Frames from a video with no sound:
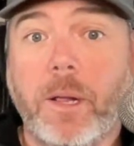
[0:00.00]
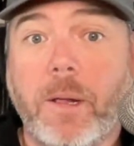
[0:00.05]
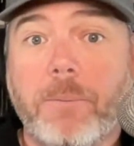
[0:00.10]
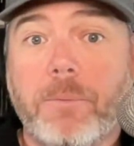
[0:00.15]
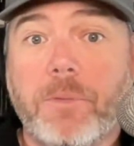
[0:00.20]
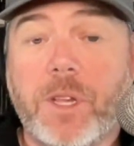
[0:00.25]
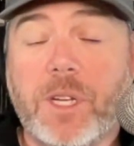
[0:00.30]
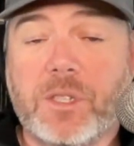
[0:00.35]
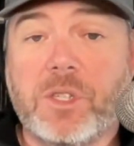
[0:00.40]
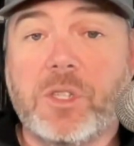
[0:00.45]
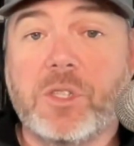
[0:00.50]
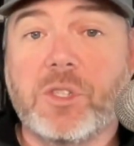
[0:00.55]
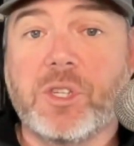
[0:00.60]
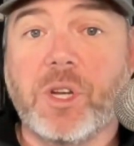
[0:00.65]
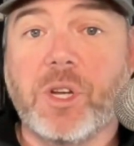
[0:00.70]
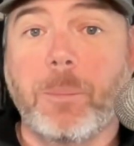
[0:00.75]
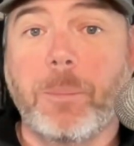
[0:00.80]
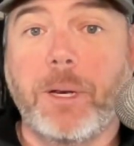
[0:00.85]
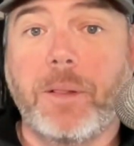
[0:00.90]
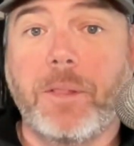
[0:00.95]
This is
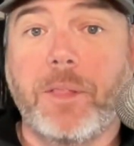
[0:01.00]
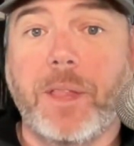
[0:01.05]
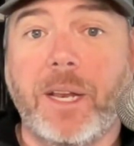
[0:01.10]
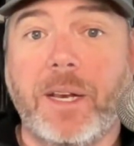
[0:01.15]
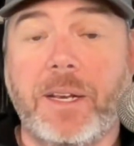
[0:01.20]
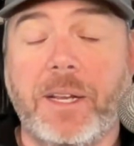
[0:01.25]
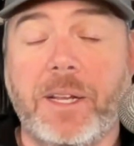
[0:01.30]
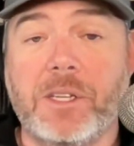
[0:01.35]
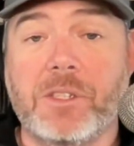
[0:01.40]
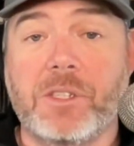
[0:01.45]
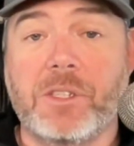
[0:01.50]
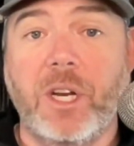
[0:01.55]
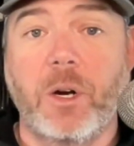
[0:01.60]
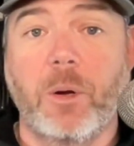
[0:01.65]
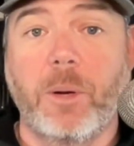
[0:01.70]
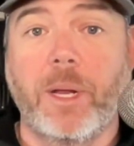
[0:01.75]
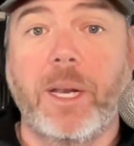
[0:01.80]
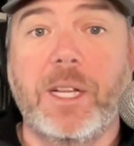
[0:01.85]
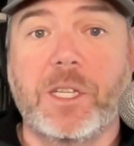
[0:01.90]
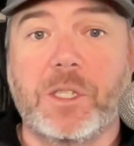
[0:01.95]
somebody that is,
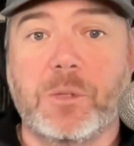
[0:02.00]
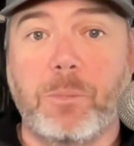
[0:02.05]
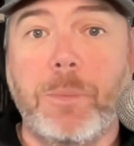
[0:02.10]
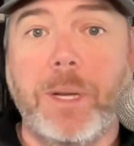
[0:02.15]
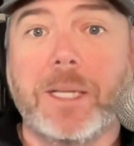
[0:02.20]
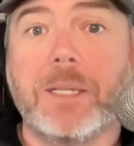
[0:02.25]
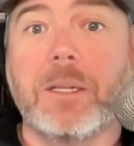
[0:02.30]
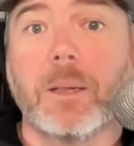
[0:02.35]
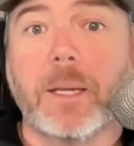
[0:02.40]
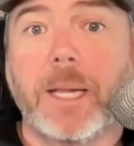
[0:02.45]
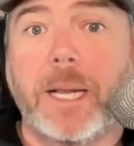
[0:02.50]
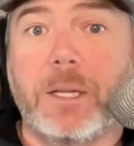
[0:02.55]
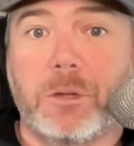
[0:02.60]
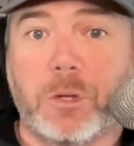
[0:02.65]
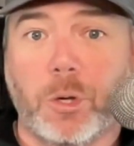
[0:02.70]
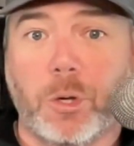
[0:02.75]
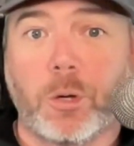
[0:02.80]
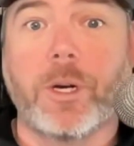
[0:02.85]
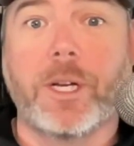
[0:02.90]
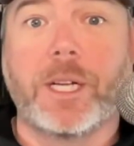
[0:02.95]
in his mid to late
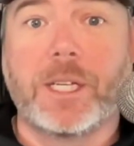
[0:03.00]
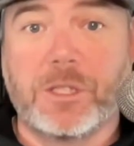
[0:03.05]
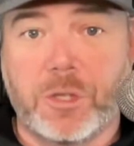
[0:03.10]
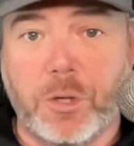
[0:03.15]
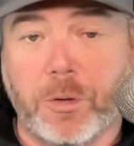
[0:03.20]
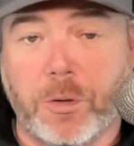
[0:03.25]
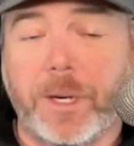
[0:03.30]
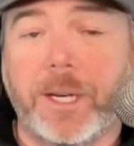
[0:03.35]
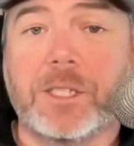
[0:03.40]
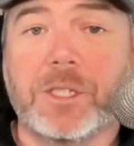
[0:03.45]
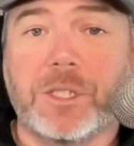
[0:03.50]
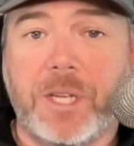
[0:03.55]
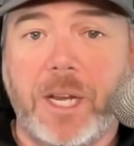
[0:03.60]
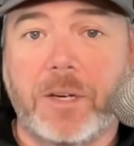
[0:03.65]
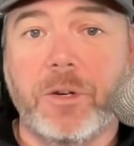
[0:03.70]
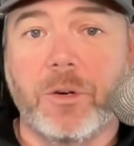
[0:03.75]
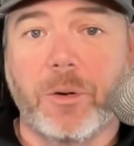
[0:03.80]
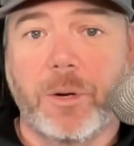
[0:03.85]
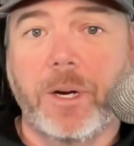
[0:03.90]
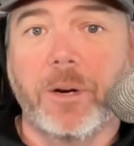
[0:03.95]
30s during his
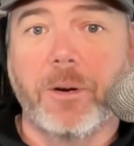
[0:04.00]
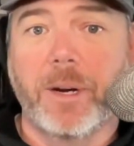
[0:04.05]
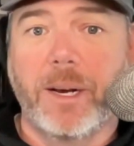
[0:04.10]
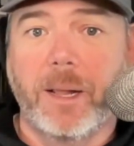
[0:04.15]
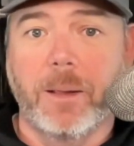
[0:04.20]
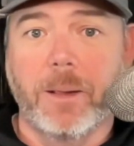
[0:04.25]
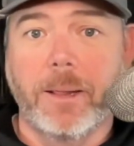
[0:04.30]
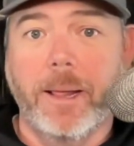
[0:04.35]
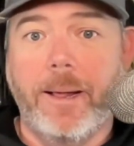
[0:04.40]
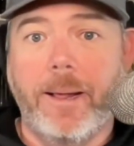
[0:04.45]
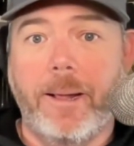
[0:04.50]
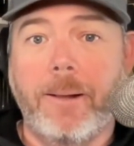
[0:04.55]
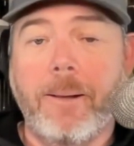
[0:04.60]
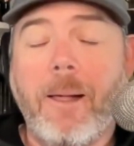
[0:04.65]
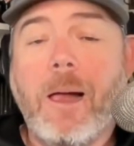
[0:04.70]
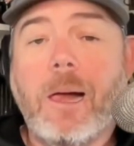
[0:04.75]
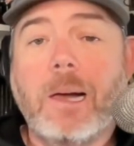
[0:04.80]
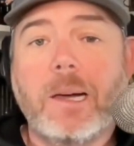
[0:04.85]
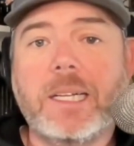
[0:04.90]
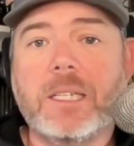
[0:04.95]
tenure here in LA.
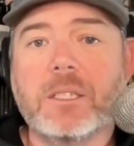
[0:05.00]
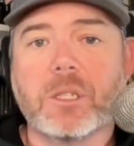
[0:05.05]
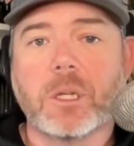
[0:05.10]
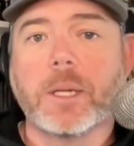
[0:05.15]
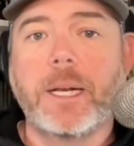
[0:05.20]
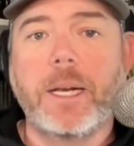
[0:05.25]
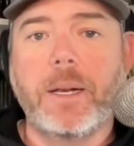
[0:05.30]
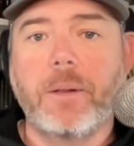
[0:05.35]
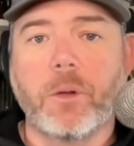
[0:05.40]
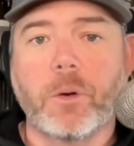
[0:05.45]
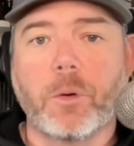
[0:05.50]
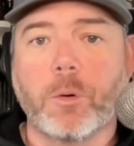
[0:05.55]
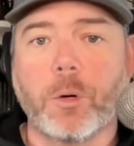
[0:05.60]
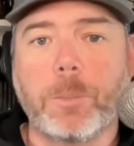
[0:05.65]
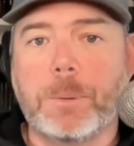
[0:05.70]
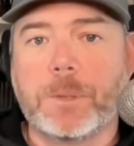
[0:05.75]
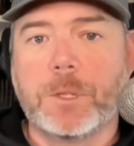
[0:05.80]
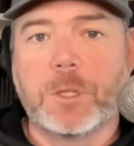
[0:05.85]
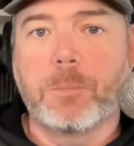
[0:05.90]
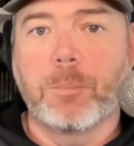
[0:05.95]
He's leading the group
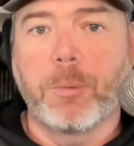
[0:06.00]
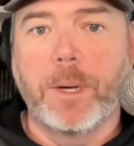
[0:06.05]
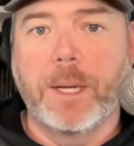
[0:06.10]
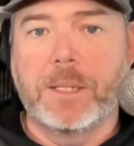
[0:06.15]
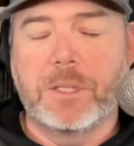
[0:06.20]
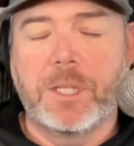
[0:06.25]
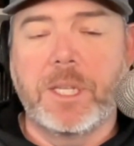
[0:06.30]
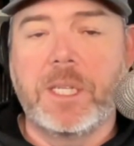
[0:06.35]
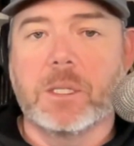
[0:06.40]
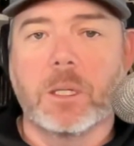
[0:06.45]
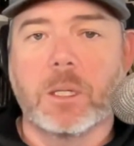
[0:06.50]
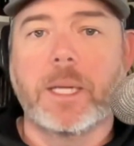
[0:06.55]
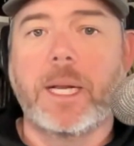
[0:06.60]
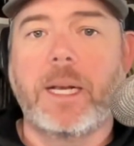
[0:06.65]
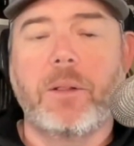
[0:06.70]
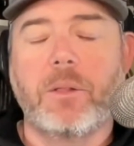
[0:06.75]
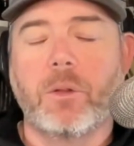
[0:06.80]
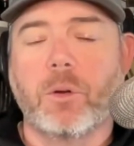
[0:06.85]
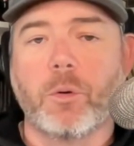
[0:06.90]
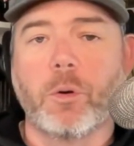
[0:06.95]
in sprints. He's
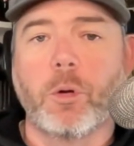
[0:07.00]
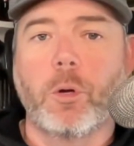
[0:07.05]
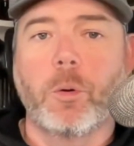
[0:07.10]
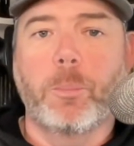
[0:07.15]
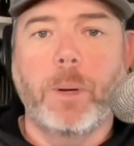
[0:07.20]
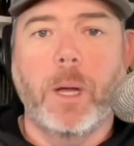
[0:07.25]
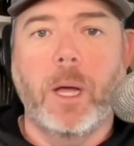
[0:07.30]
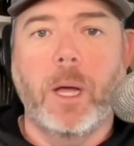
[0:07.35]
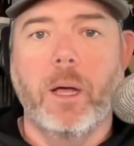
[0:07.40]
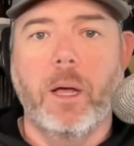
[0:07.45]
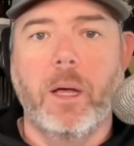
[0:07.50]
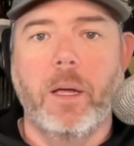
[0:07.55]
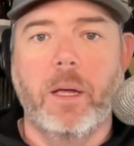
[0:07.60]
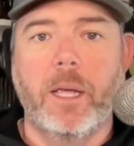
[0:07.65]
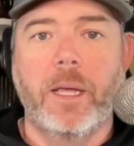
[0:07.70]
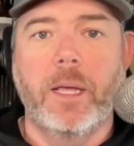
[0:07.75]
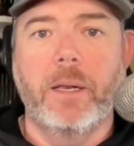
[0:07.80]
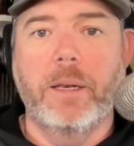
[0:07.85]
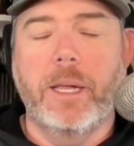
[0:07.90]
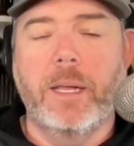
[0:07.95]
leading the group
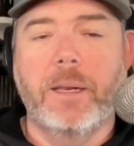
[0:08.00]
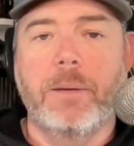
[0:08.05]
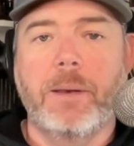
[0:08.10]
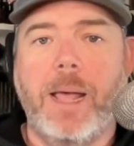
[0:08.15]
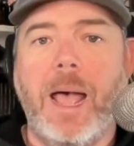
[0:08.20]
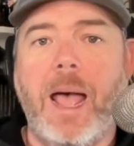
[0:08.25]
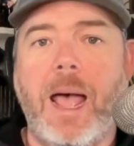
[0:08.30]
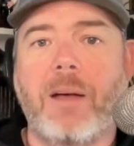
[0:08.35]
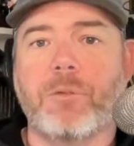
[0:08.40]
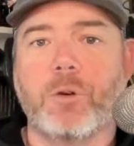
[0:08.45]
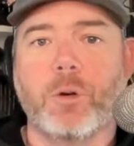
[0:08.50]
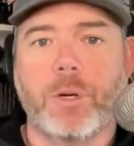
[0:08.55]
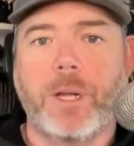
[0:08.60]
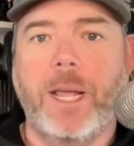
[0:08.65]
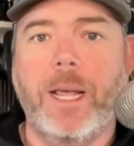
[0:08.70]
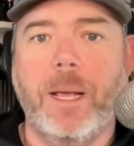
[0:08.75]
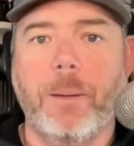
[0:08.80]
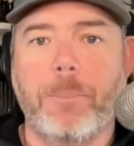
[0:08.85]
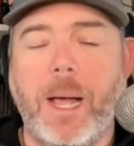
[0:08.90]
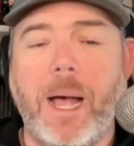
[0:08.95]
in after
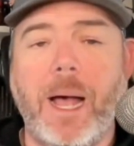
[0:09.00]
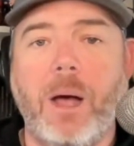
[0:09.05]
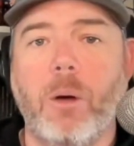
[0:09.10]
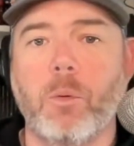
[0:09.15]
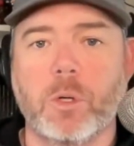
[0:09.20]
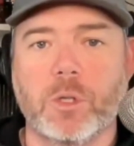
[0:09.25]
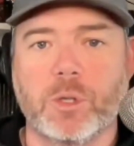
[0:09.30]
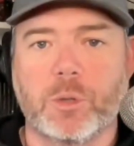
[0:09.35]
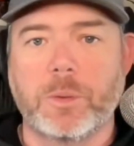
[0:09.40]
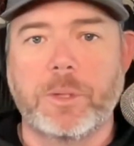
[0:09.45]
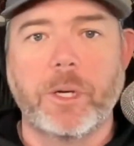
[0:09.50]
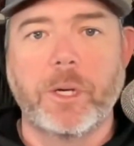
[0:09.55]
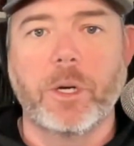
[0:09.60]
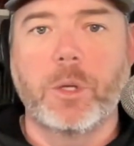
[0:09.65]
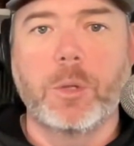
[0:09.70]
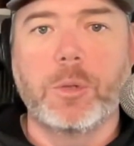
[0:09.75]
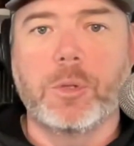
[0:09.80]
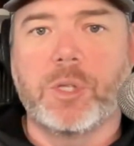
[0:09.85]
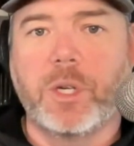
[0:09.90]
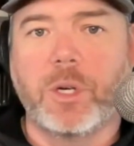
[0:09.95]
camp hours when they're at
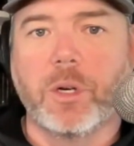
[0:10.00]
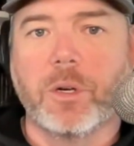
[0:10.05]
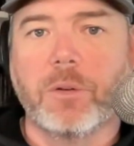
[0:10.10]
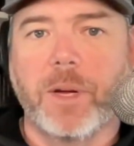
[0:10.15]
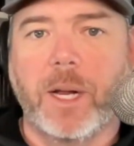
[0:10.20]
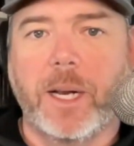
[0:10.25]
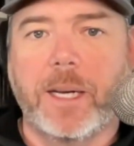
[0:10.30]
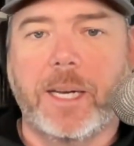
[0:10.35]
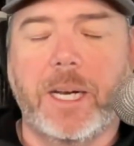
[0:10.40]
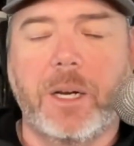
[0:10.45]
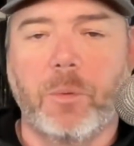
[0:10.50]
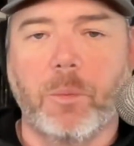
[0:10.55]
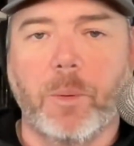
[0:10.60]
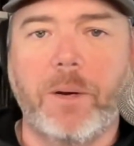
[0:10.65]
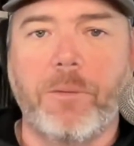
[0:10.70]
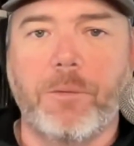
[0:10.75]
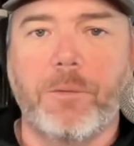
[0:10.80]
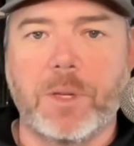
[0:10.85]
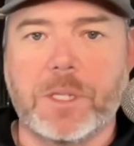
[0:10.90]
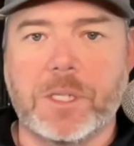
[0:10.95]
UC Irvine getting ready
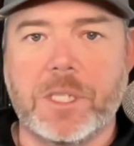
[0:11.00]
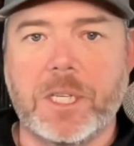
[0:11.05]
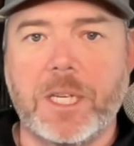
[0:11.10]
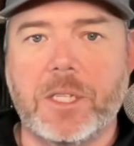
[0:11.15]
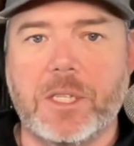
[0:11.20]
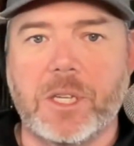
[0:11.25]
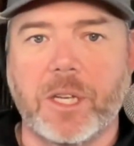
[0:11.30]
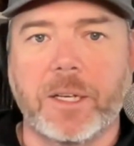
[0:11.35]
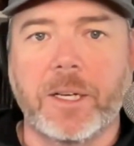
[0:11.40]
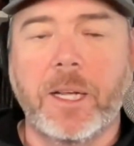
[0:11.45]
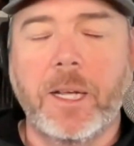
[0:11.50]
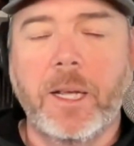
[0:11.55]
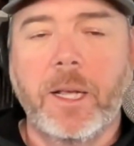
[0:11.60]
for the season.